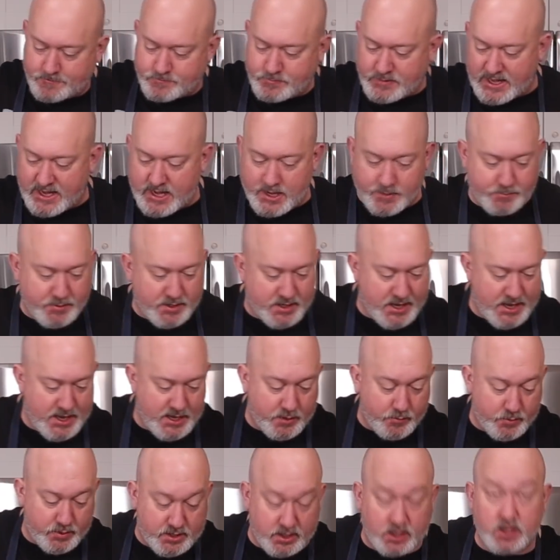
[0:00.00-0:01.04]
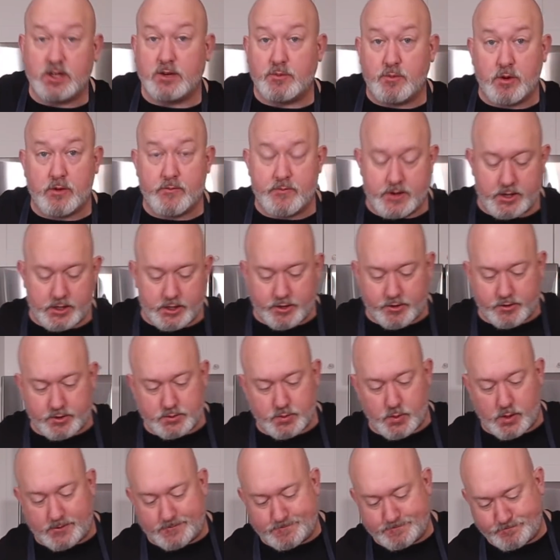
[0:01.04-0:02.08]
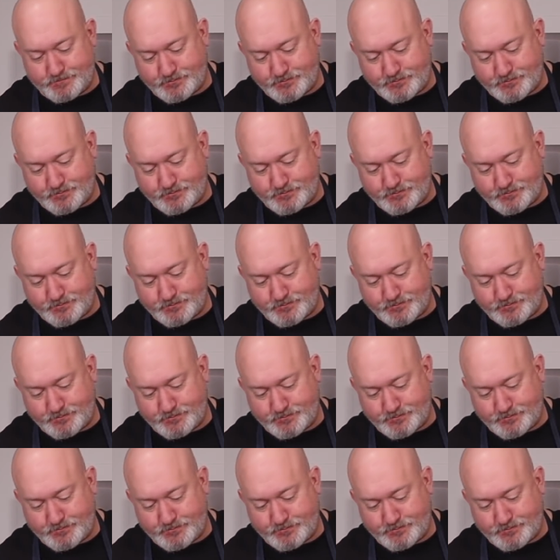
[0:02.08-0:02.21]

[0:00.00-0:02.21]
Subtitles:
And I'm going to hit it with a little more vinegar as well.